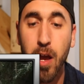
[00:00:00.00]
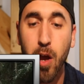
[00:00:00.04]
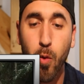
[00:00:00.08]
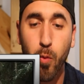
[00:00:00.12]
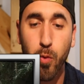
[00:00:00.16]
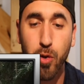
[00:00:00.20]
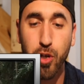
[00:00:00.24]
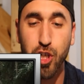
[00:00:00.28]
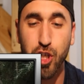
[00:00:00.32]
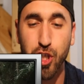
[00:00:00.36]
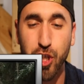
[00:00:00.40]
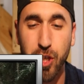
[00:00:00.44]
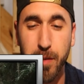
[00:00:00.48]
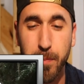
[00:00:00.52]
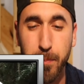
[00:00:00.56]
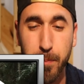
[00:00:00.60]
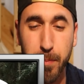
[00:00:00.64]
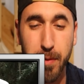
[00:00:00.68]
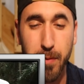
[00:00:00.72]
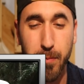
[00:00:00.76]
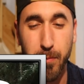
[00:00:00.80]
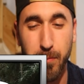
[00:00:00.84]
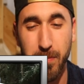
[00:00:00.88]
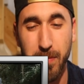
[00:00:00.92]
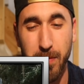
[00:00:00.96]
We shouldn't
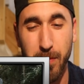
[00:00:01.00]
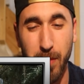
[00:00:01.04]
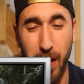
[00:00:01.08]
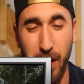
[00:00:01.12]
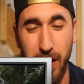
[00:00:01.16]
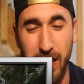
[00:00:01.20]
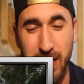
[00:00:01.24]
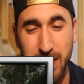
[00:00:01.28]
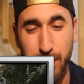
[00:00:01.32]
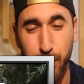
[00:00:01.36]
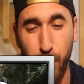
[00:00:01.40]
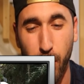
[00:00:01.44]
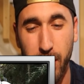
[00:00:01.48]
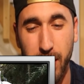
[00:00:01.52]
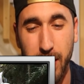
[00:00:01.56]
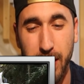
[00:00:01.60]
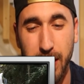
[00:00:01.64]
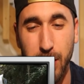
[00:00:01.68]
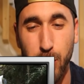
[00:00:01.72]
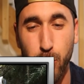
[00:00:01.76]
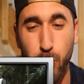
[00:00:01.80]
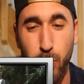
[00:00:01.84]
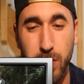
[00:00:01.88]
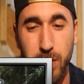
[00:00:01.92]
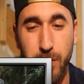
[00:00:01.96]
be, he's probably going to
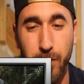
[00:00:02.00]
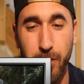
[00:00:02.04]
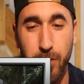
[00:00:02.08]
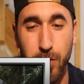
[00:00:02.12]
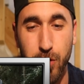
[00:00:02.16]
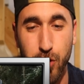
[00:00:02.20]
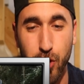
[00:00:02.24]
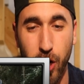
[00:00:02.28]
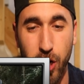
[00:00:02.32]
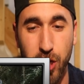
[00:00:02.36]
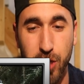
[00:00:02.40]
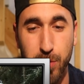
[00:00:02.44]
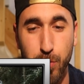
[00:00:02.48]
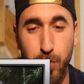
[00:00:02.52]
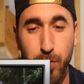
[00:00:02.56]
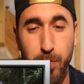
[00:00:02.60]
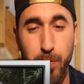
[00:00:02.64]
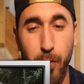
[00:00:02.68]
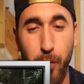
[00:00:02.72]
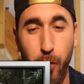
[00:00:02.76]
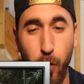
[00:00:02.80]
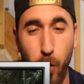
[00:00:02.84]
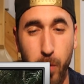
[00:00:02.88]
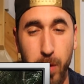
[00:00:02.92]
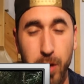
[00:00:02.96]
get to his charge move
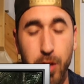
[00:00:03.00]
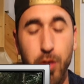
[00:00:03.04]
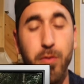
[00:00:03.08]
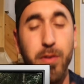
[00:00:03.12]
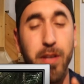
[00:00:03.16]
before we do.